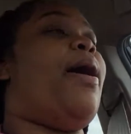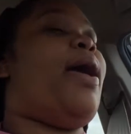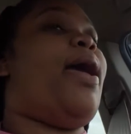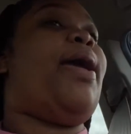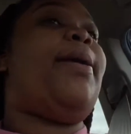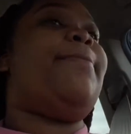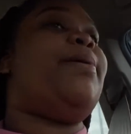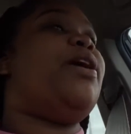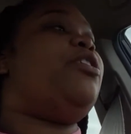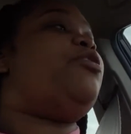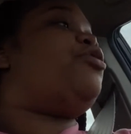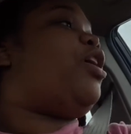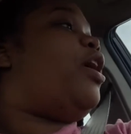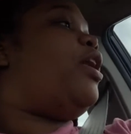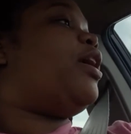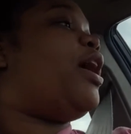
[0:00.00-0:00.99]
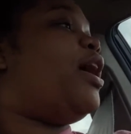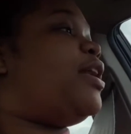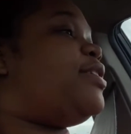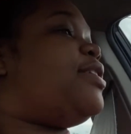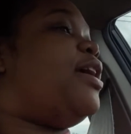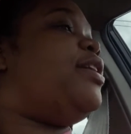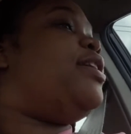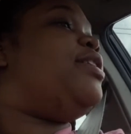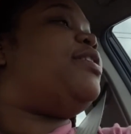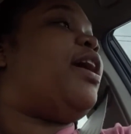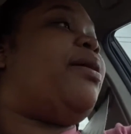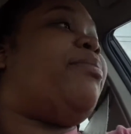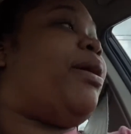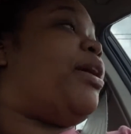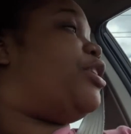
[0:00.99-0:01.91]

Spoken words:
Hey bitch, all I gotta say, this ain't